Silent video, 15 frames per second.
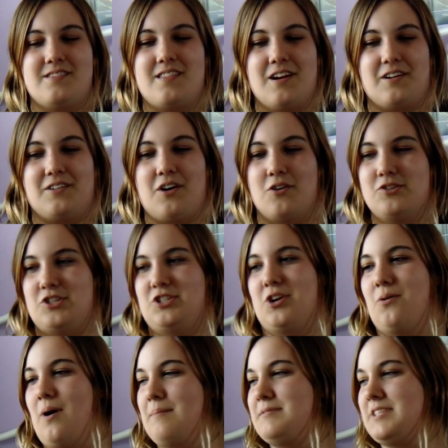their ghosts
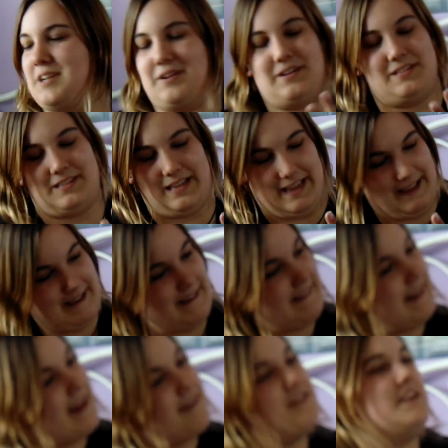show up, seriously.
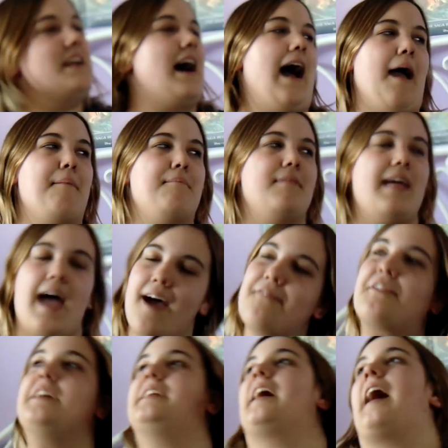Every time.
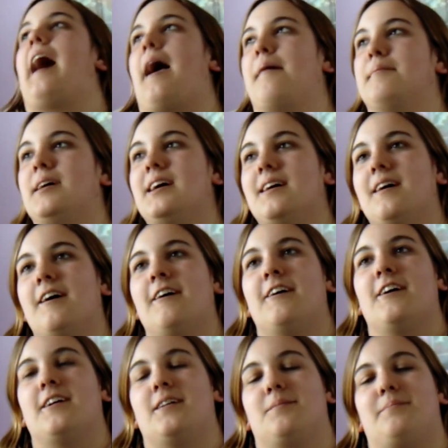Every time.
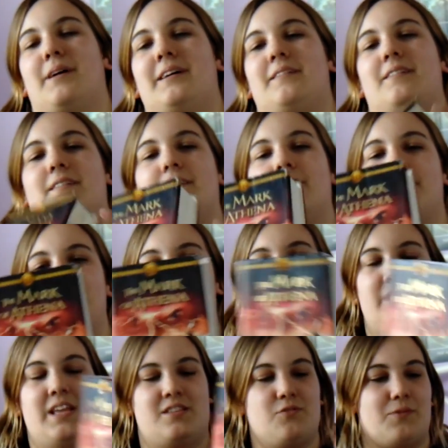But
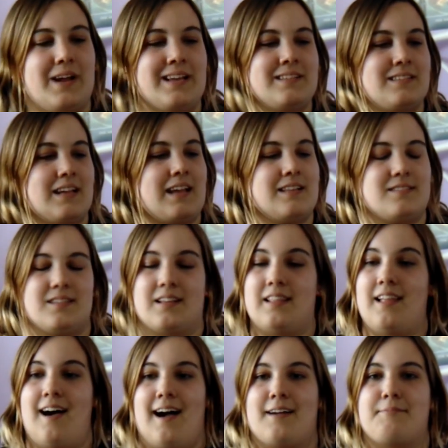it's a race against the
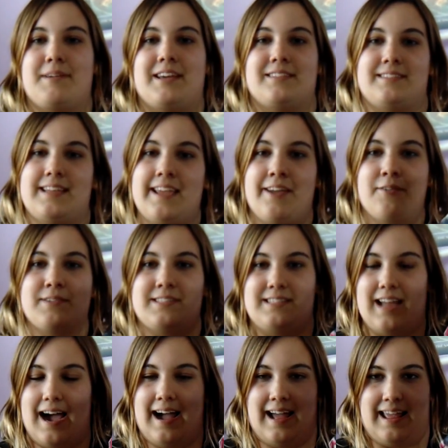clock because Nico is
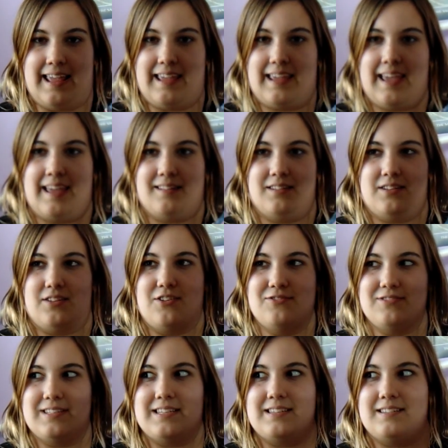dying and
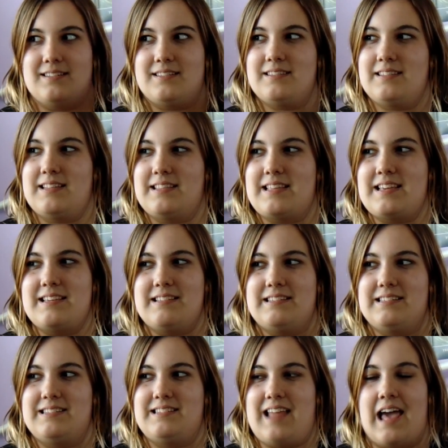using
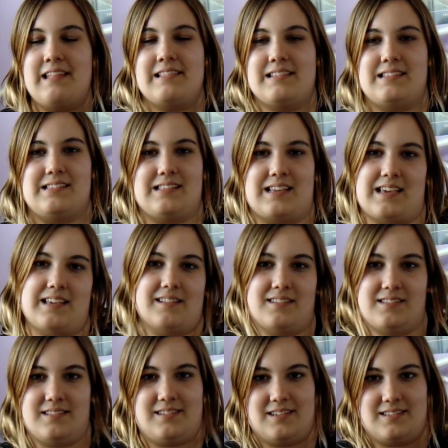these death
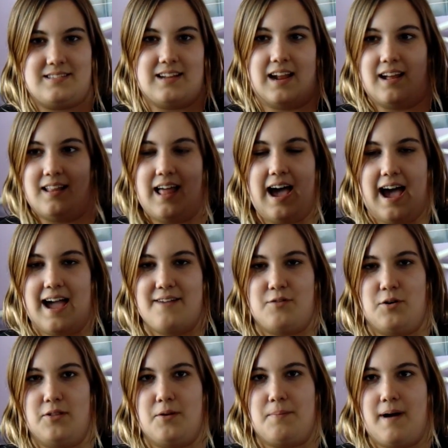seeds to stay alive.
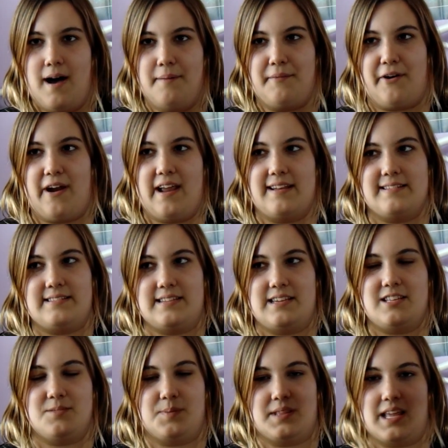Well, they're pomegranate
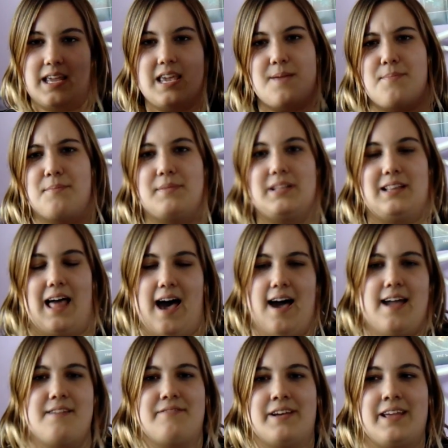seeds, but they keep him
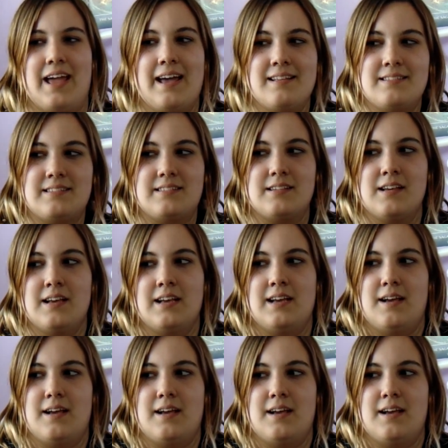alive, I guess,